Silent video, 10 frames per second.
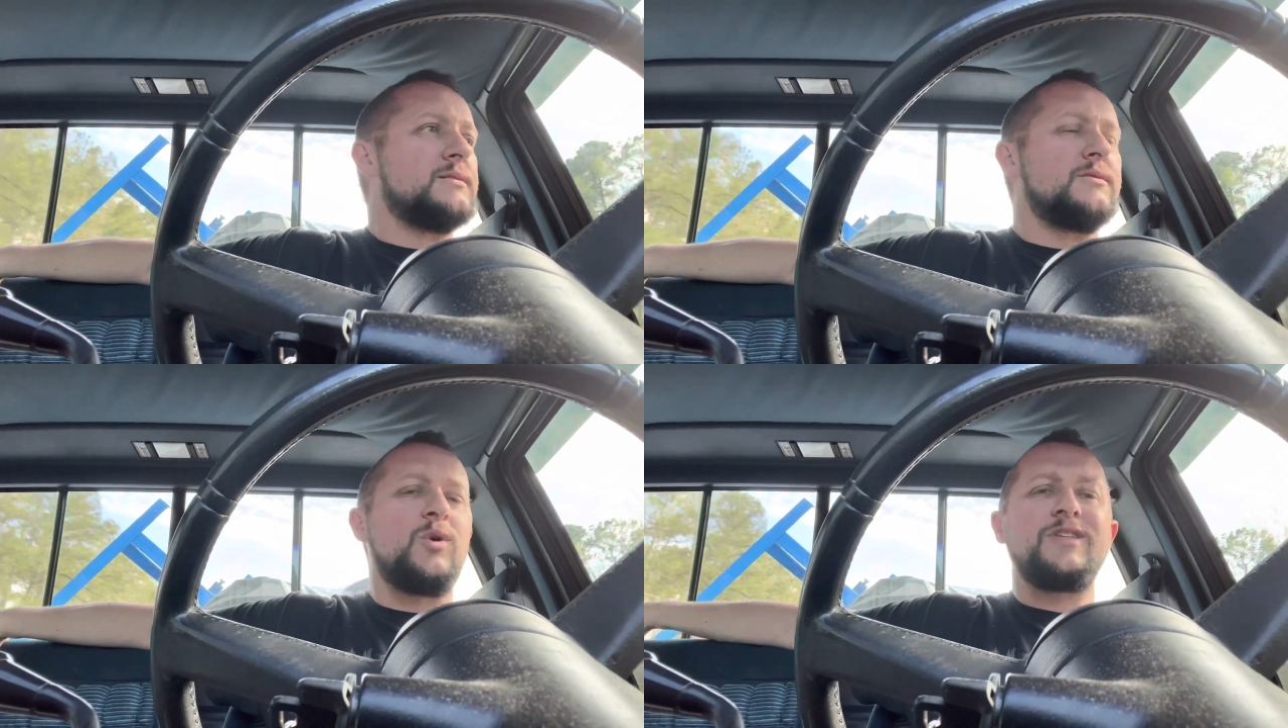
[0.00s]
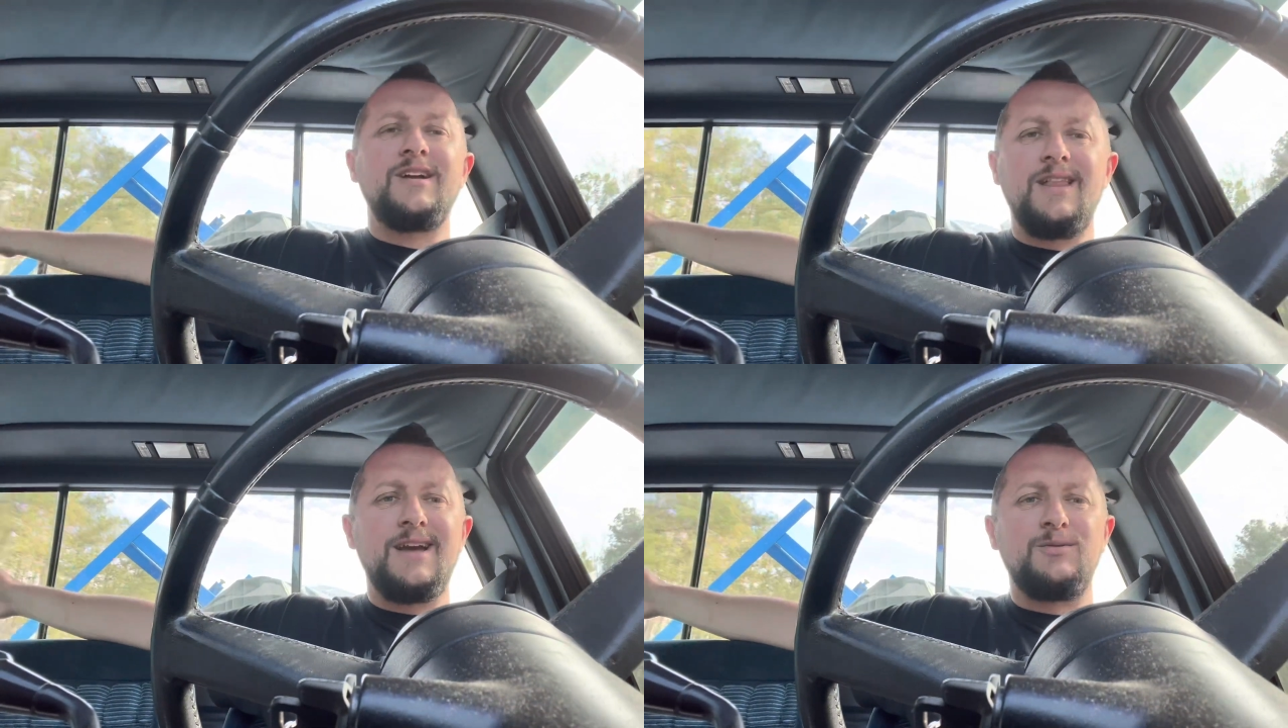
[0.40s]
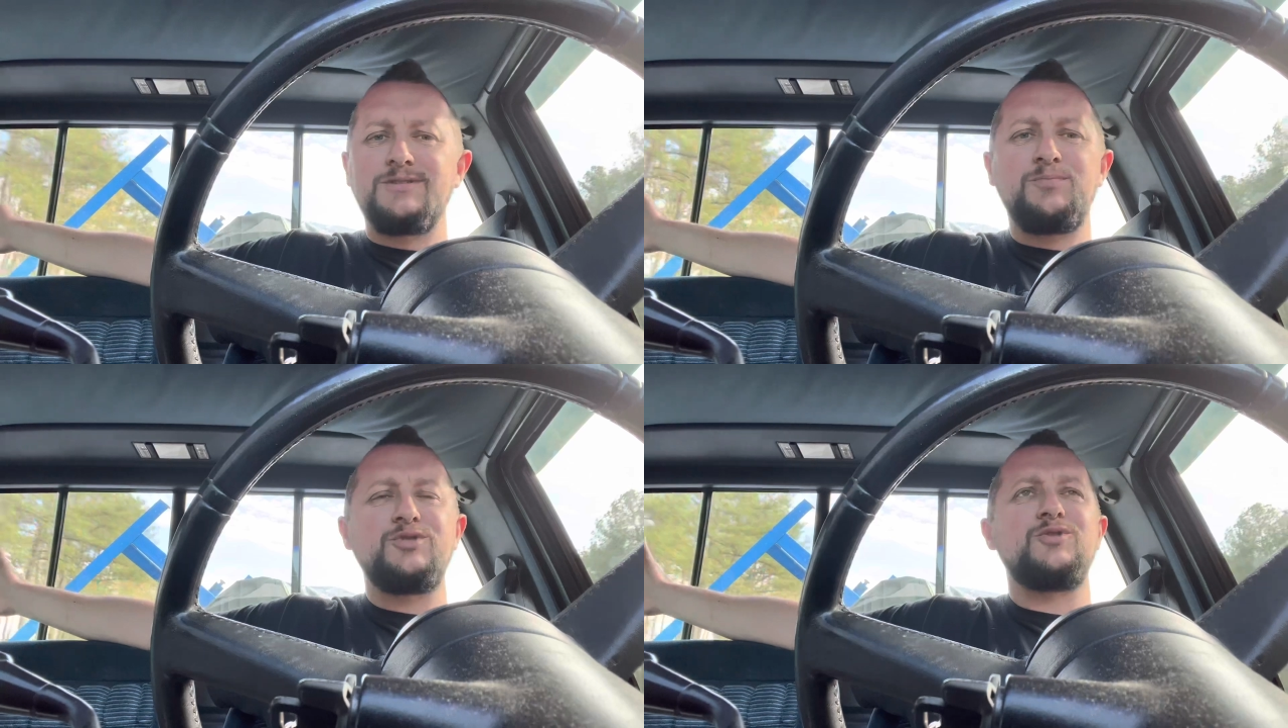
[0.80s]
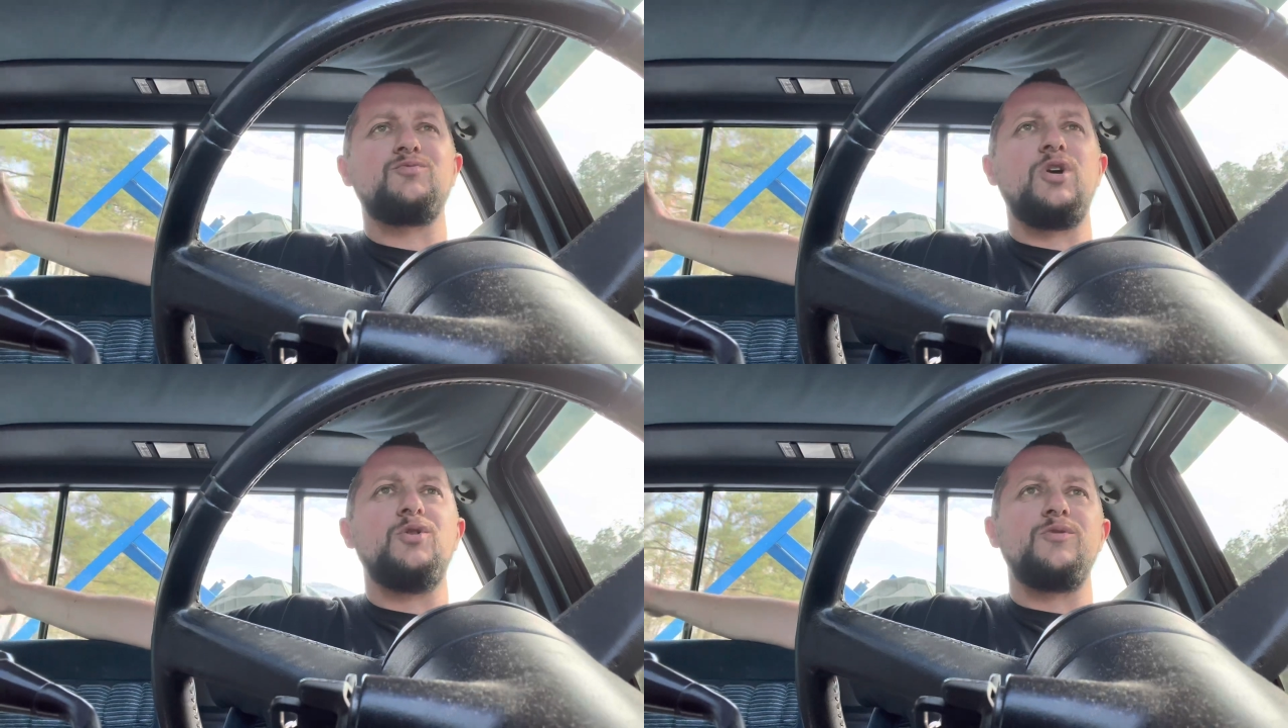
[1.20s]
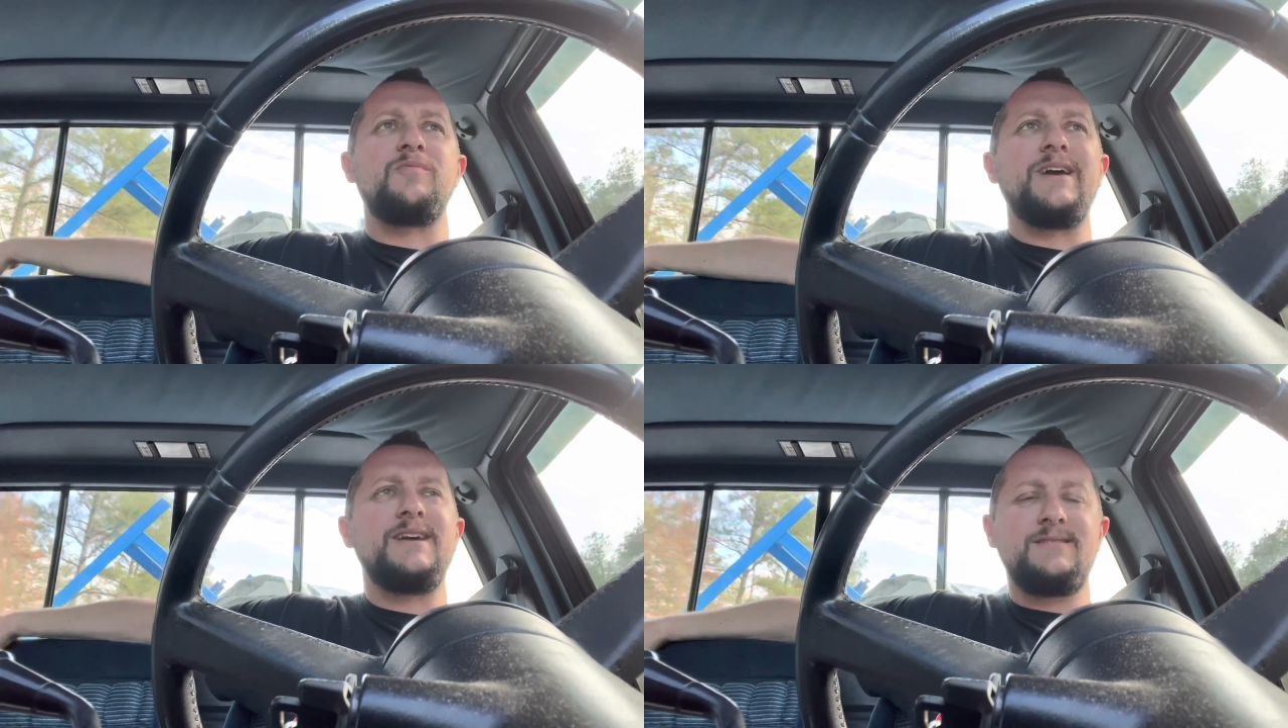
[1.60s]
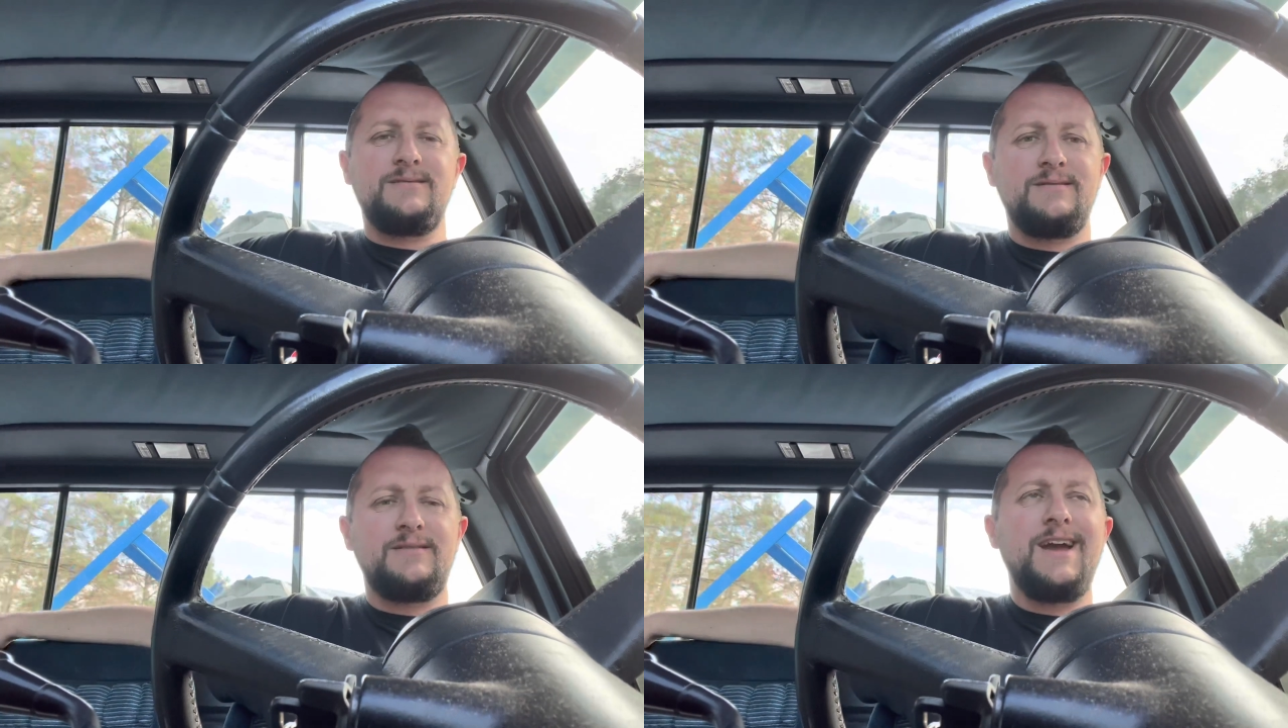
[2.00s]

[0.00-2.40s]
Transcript: North Carolina, what's up with your roads, man?